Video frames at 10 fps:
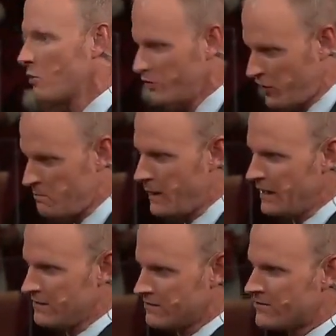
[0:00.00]
where she
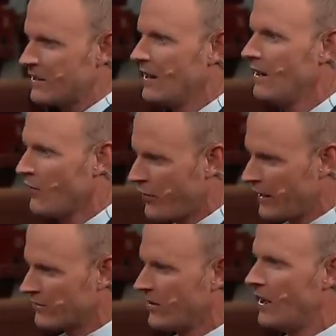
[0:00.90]
pins
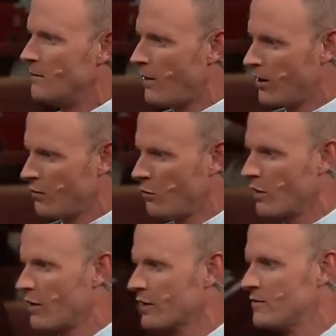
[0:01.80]
things up,
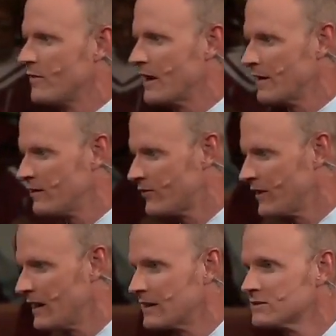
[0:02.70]
artwork and various
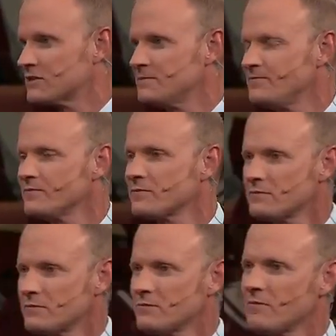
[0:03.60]
things.
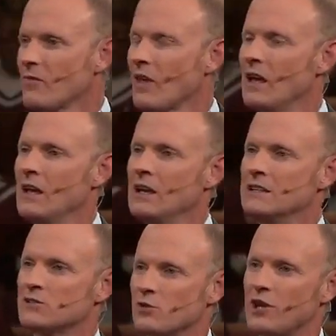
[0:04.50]

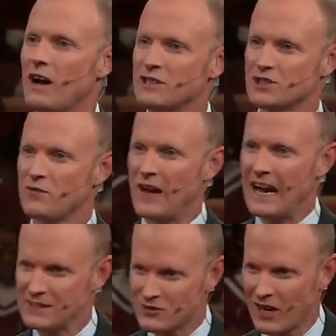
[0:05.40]
So Tasha
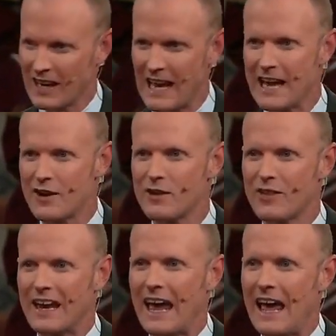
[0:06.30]
finds a letter
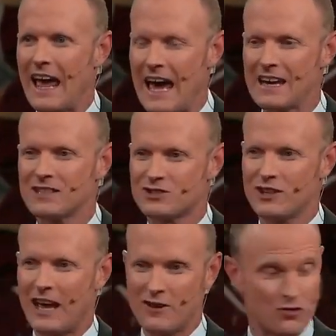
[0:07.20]
that
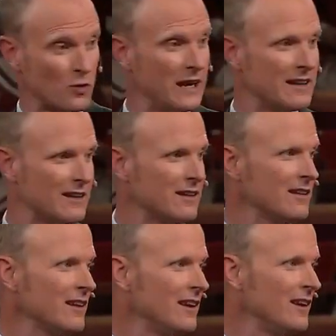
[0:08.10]
Addison has written
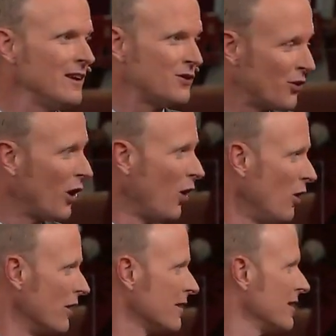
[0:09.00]
to the
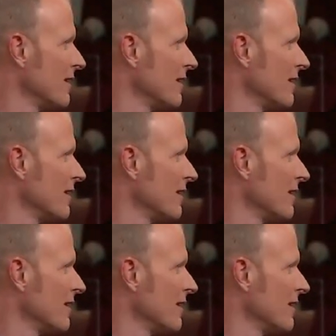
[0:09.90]
Lord.